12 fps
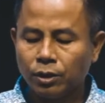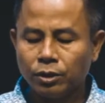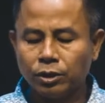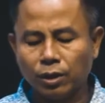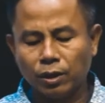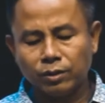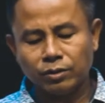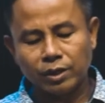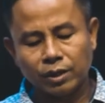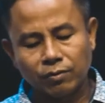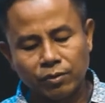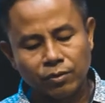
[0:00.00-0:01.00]
John
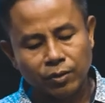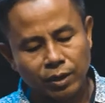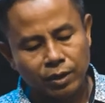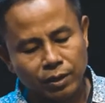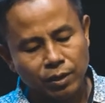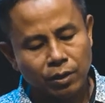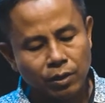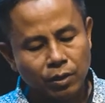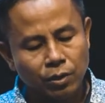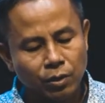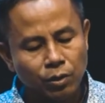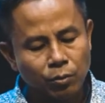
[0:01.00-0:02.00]
6:3,
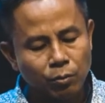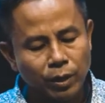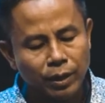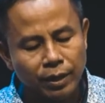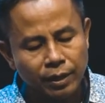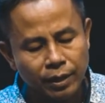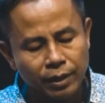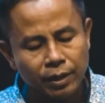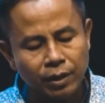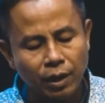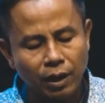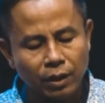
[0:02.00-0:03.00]
when he
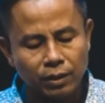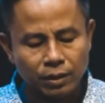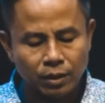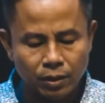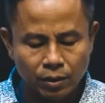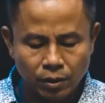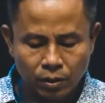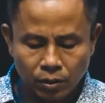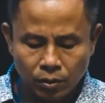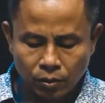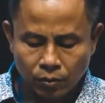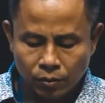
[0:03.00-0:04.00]
got
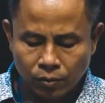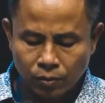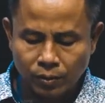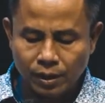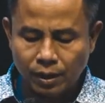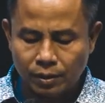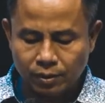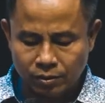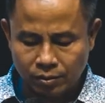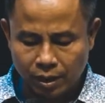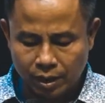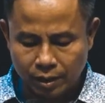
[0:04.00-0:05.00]
to the other
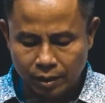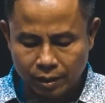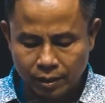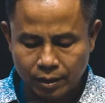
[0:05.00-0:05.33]
side,